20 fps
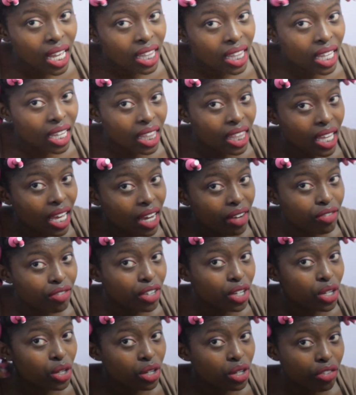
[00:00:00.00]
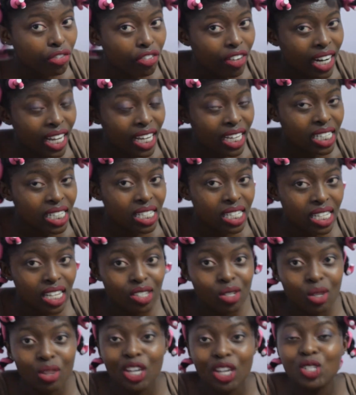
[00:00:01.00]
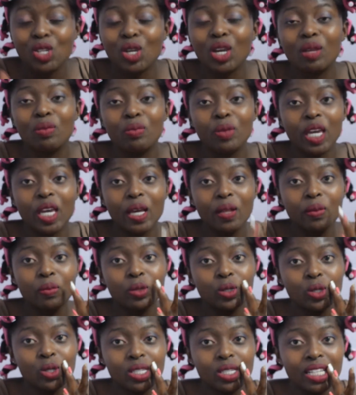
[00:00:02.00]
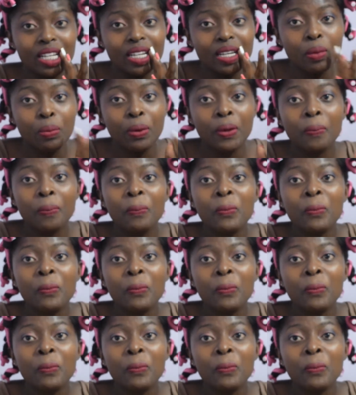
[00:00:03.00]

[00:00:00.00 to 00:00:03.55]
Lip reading: that they are very flexy, so that you can be able to sleep.